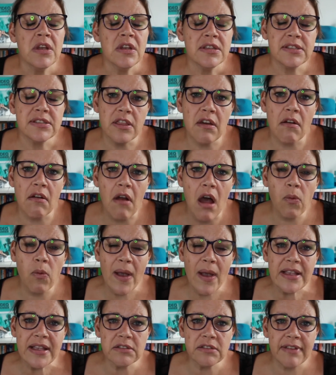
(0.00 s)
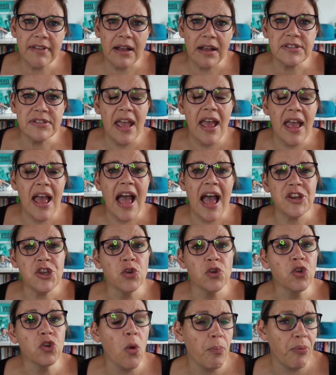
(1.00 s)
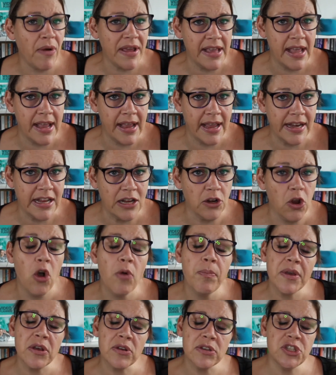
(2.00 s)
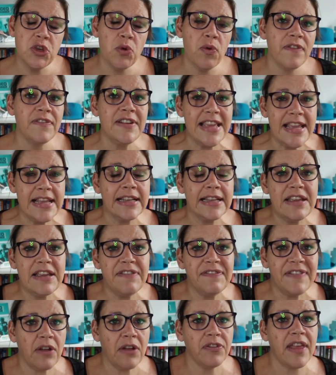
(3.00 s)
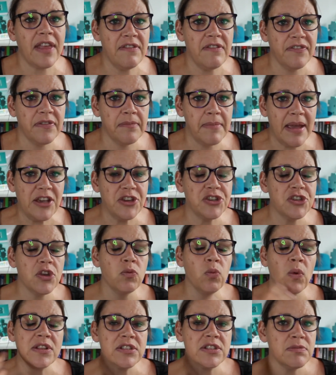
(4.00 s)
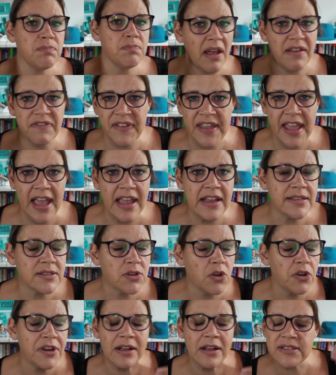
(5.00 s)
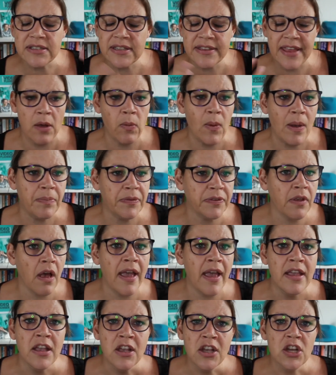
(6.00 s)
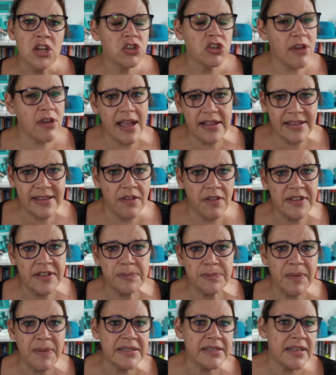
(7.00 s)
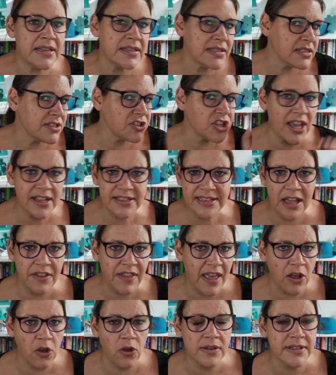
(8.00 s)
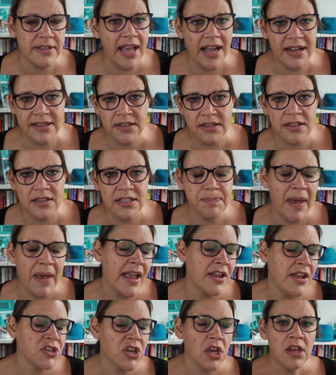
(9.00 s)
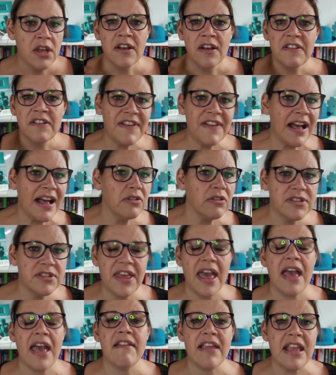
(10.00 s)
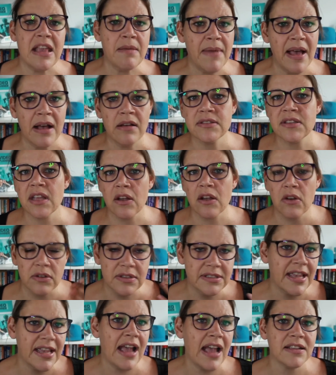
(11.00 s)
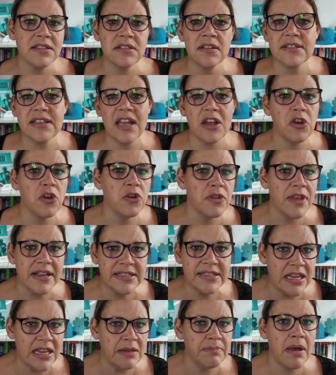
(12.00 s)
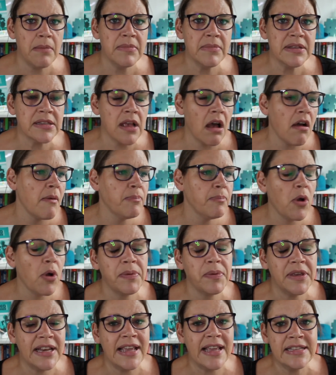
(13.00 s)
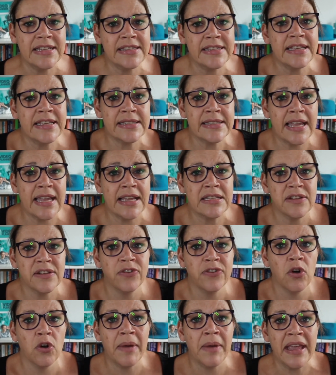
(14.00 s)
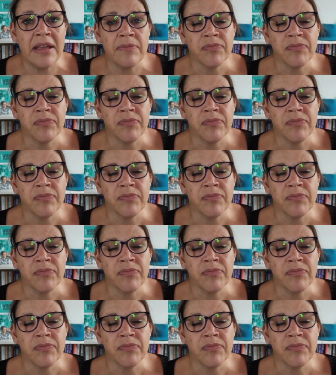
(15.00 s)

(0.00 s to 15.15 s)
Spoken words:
So there are ways around it, and you're not breaking any law because you have legally found that information once my VA's gone out to their website, tracked down this business, checked out their contact us page, found their emails, their contacts, looked at who their team members are and populated this data for me.